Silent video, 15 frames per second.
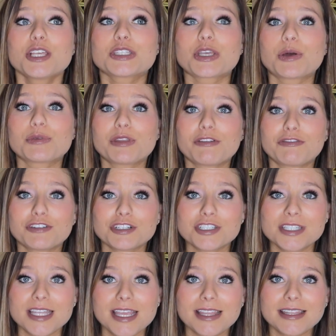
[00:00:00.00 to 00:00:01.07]
So the
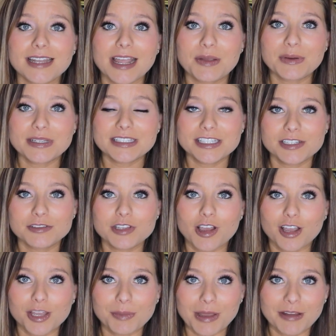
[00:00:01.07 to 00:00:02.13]
first thing that I want to
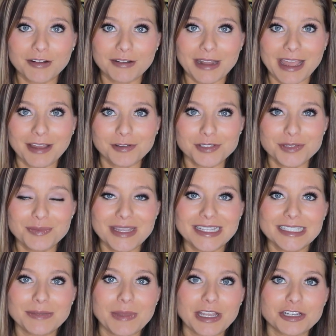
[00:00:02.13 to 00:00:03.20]
talk about on how to
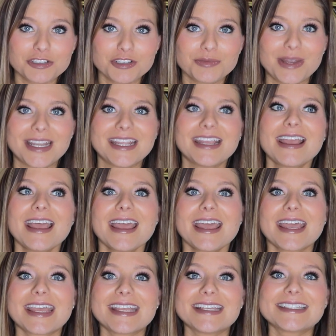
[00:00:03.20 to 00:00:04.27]
make some extra money
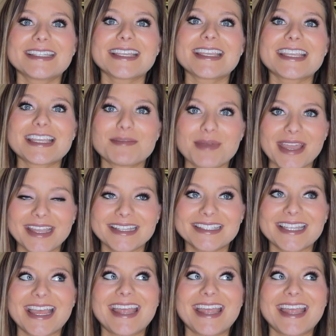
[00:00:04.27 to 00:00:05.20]
is Ebates.